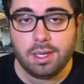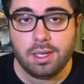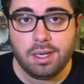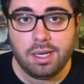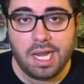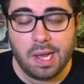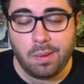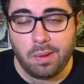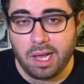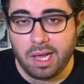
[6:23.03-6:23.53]

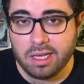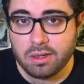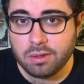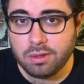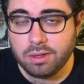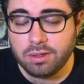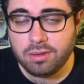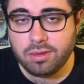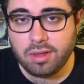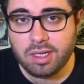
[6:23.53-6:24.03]
Now, I
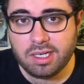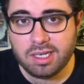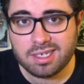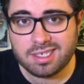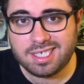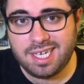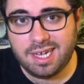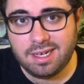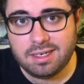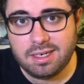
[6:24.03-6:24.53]
couldn't think
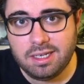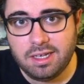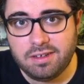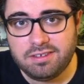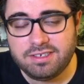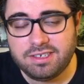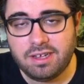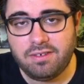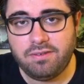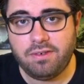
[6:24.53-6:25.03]
exactly
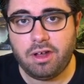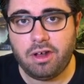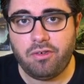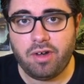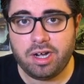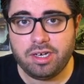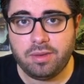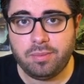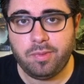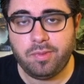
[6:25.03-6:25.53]
of a random